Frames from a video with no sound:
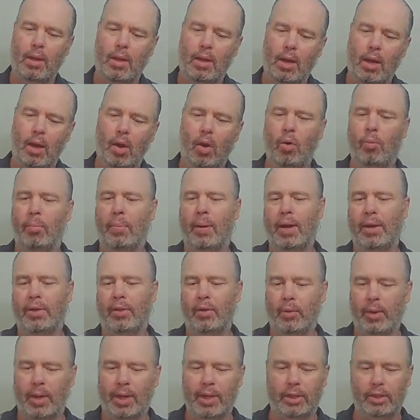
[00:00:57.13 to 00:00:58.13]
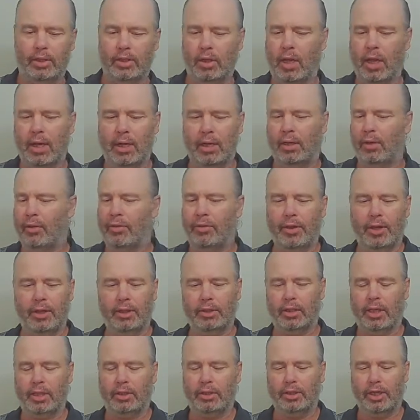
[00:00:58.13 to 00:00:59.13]
oh, by the way, there's a lot of little things
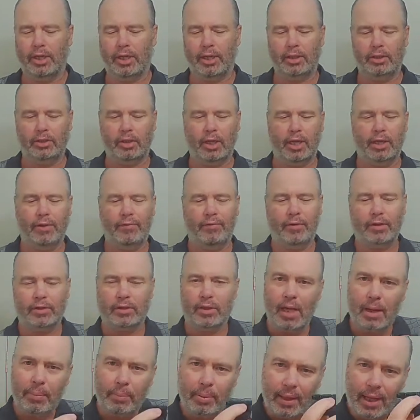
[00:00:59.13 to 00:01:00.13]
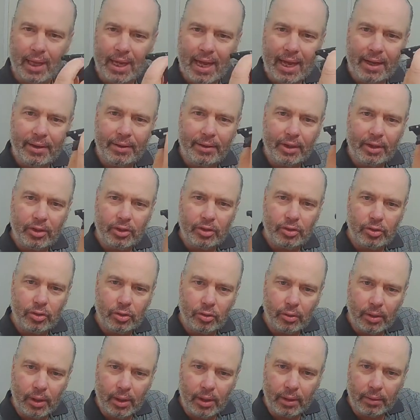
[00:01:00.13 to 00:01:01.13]
I changed. Like, for example, I added these two
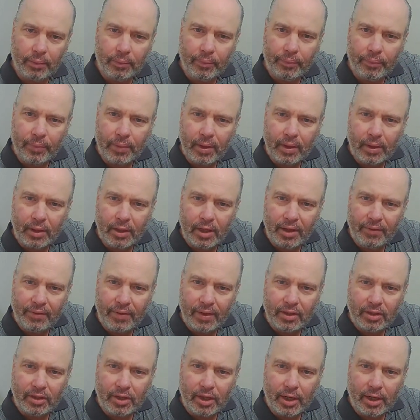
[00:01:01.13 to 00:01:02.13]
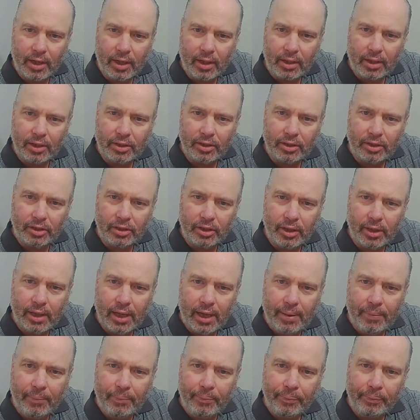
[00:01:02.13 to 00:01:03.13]
little divots here. Can you see
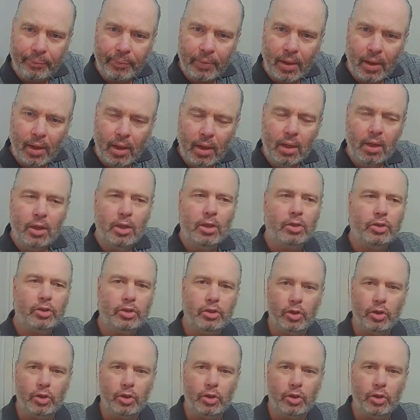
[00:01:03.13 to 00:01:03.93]
that? So